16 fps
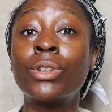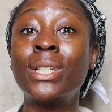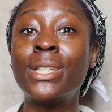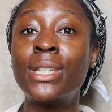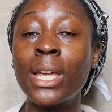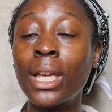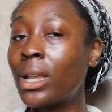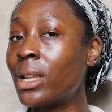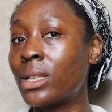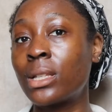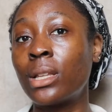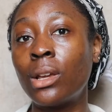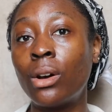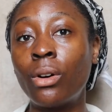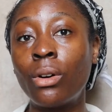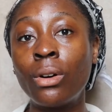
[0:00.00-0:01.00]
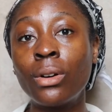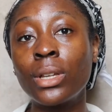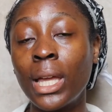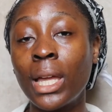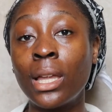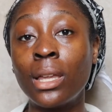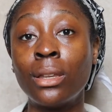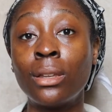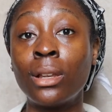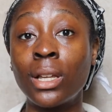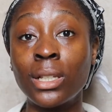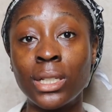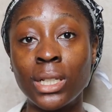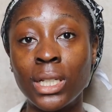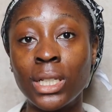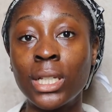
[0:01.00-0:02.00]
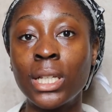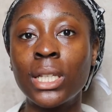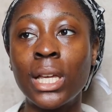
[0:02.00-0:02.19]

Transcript: ridiculously hot in London.